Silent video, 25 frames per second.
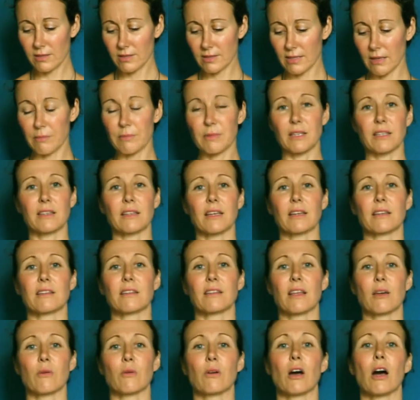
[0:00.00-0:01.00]

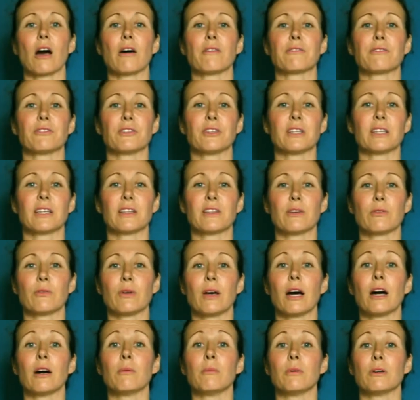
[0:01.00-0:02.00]
in the
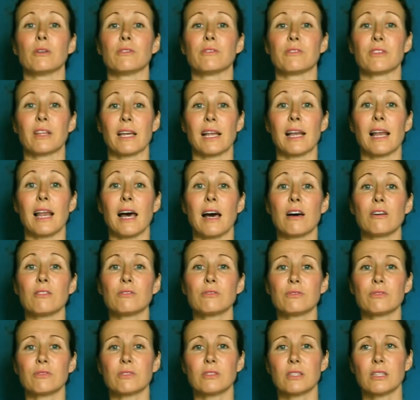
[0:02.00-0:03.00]
realm of their
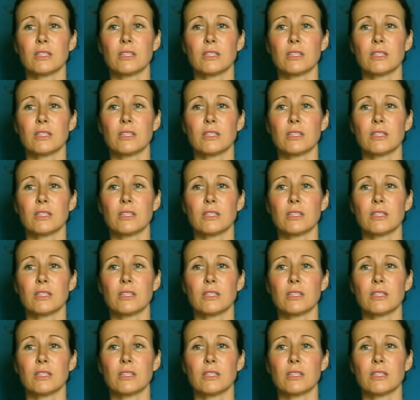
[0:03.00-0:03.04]
love.